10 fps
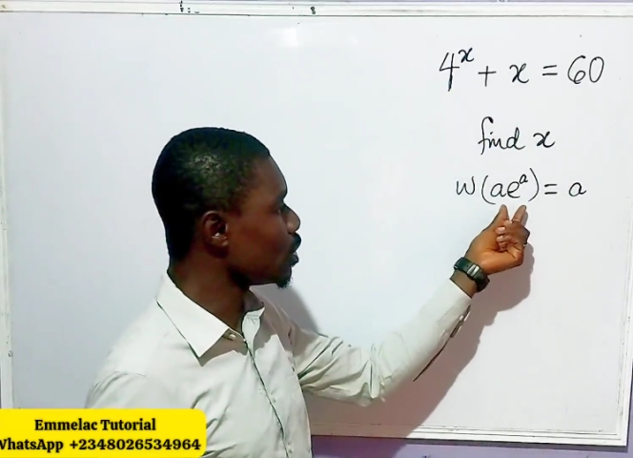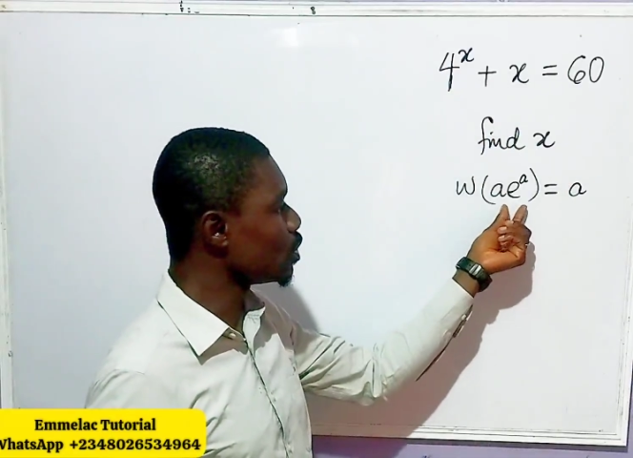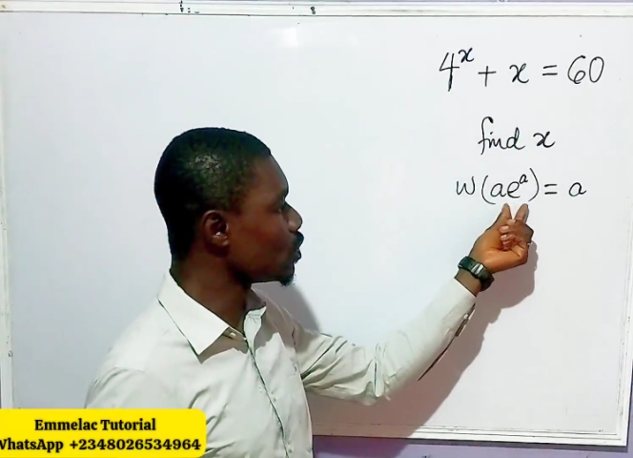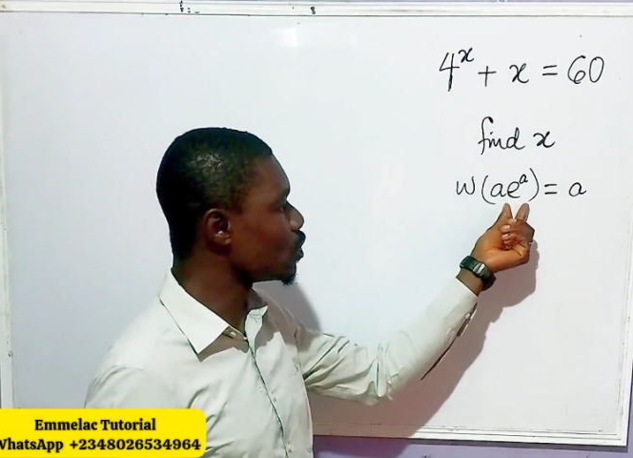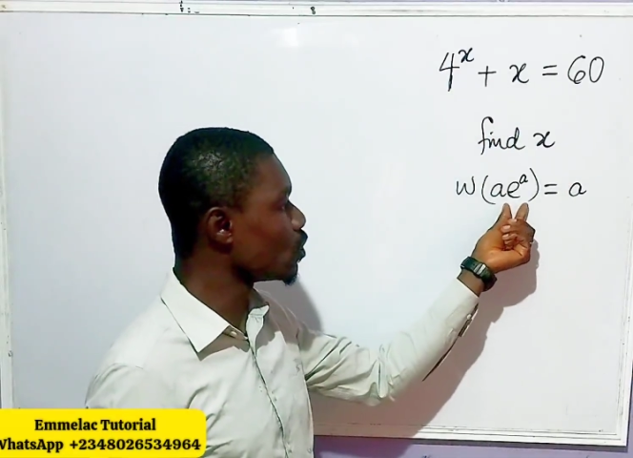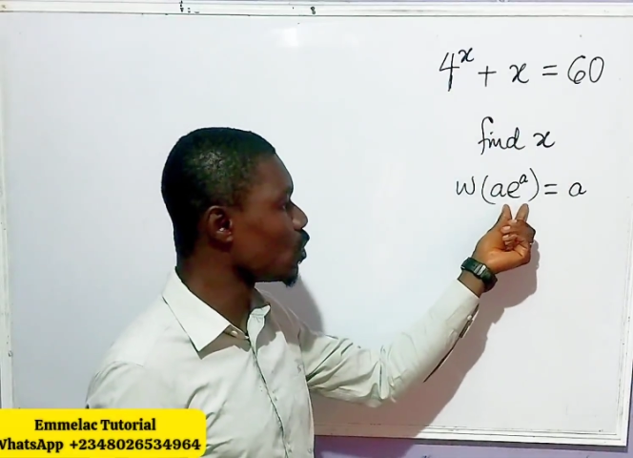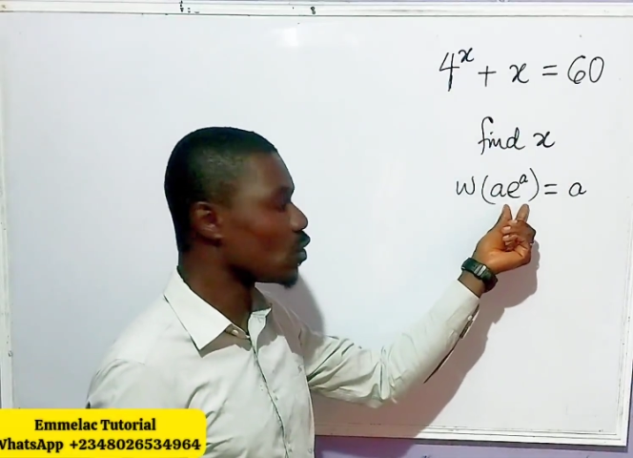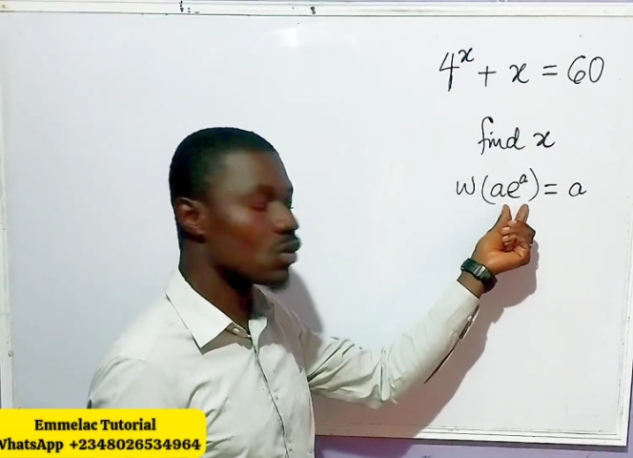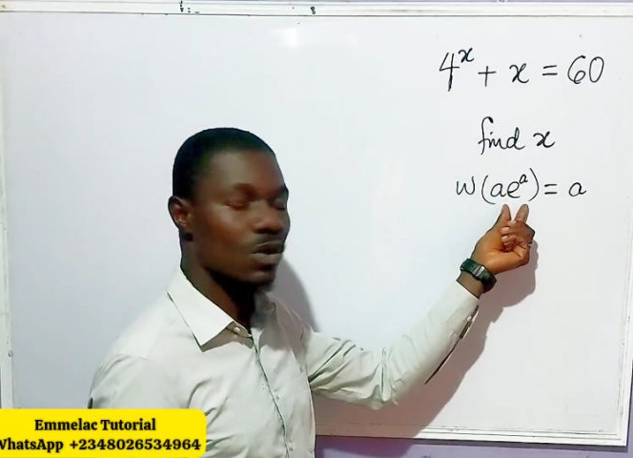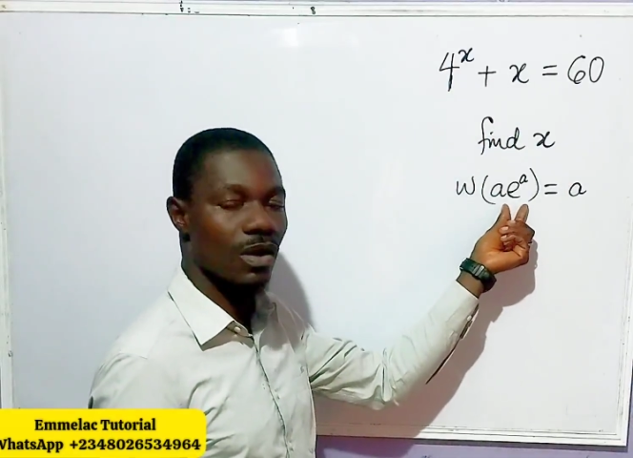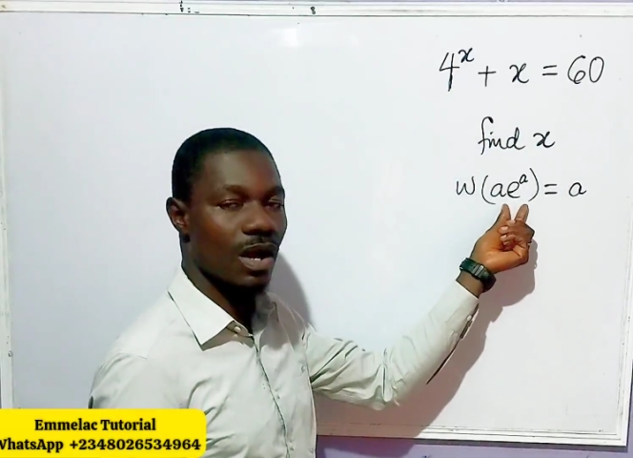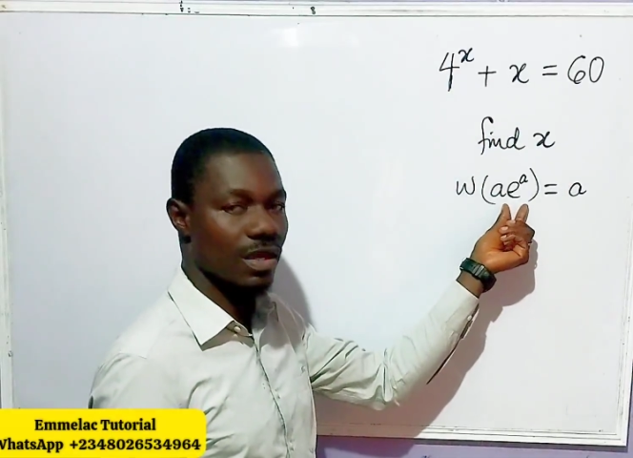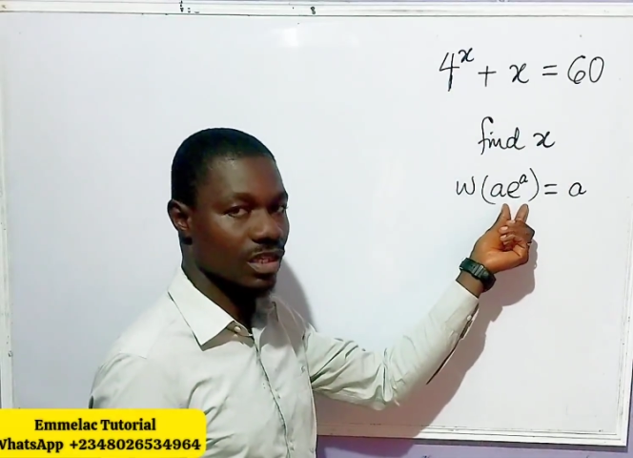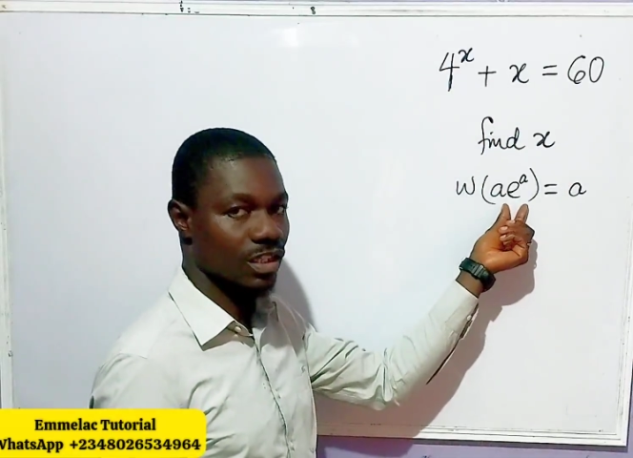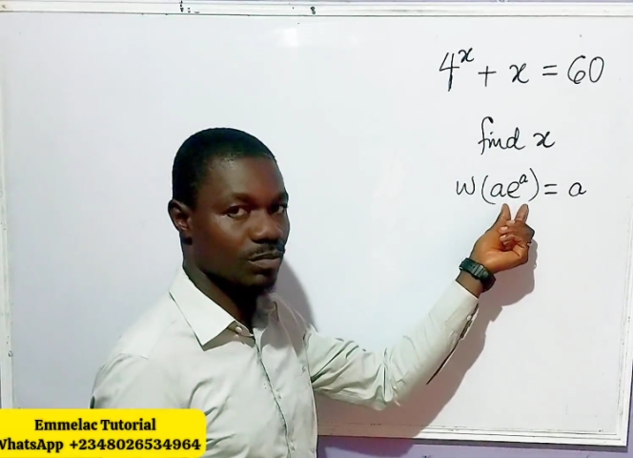into
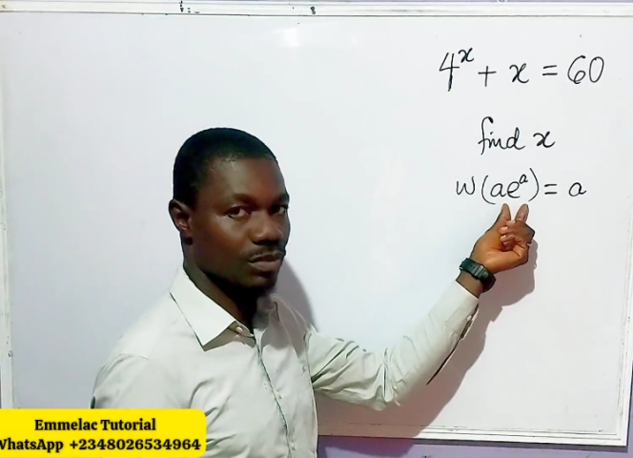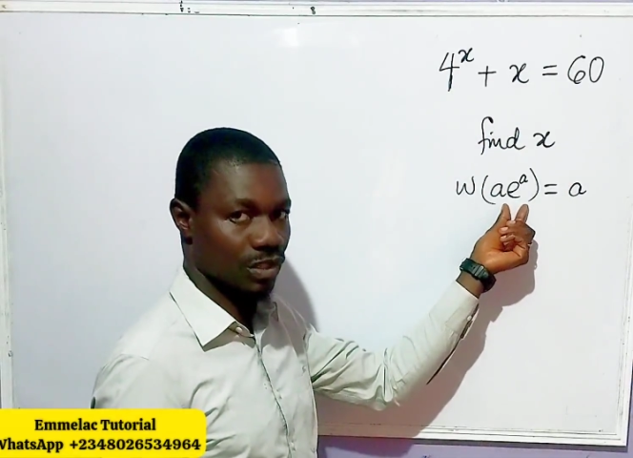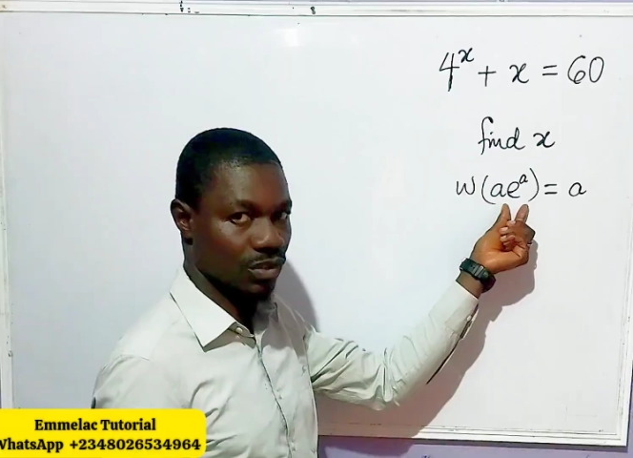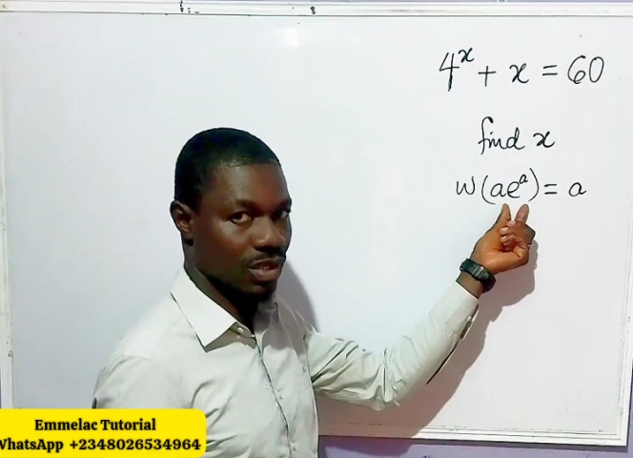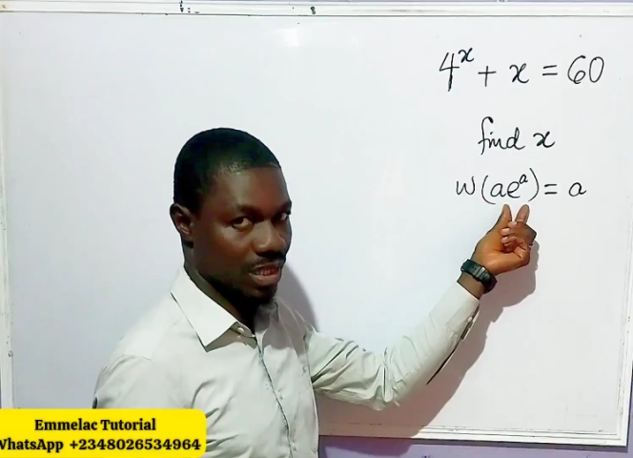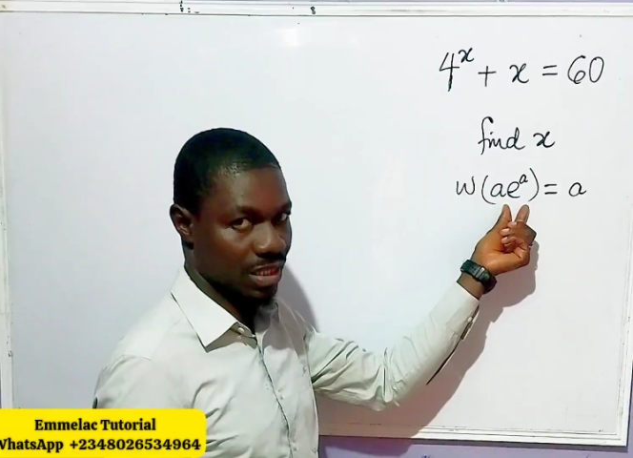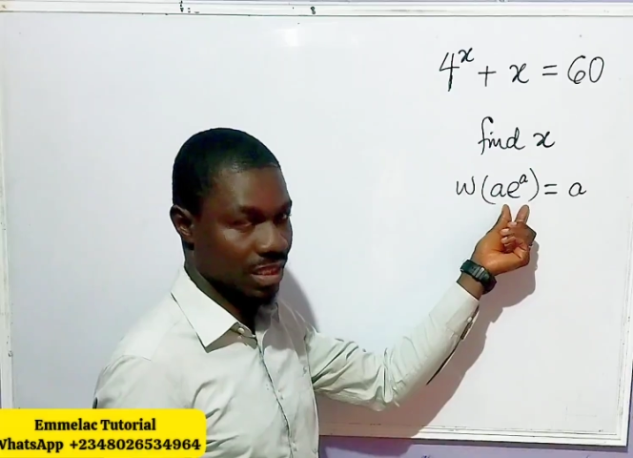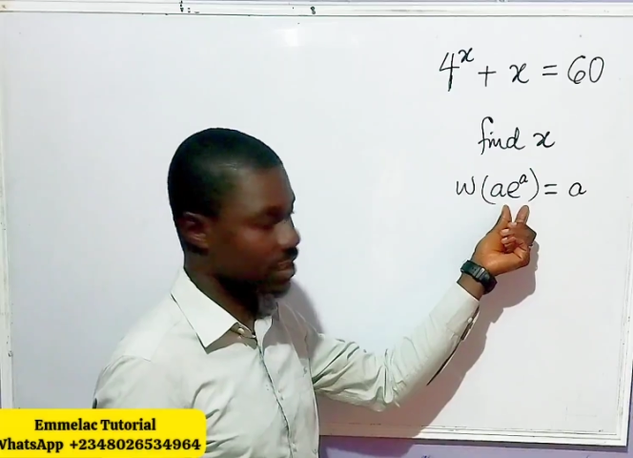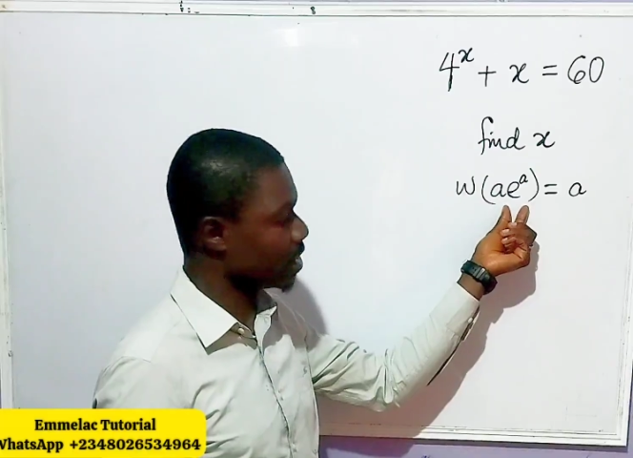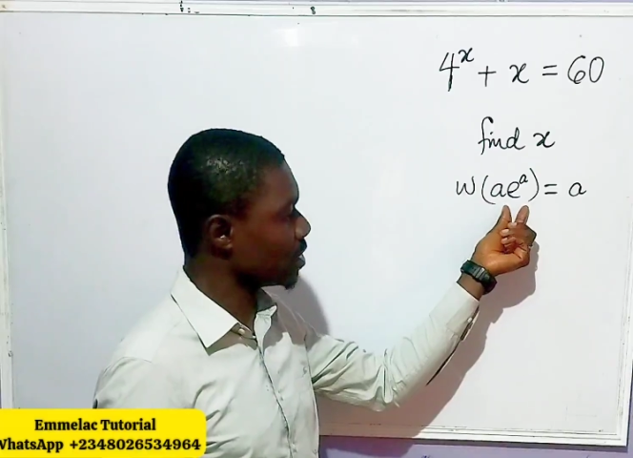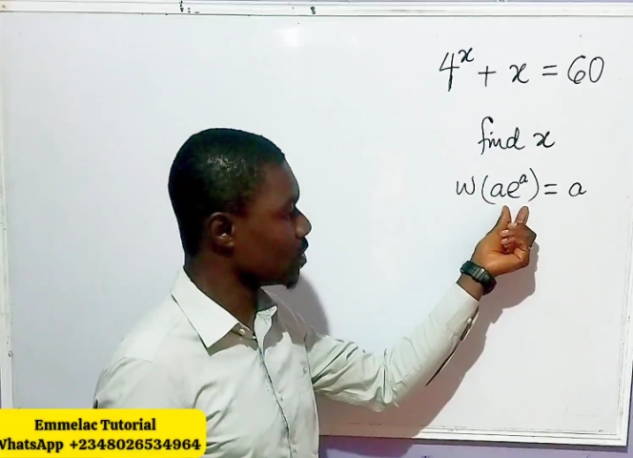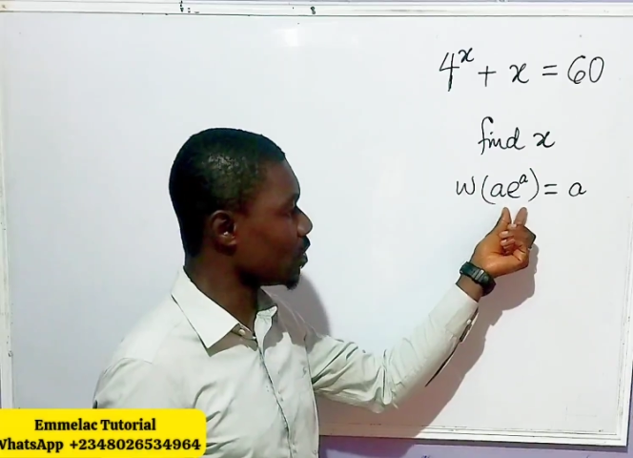an expression like this.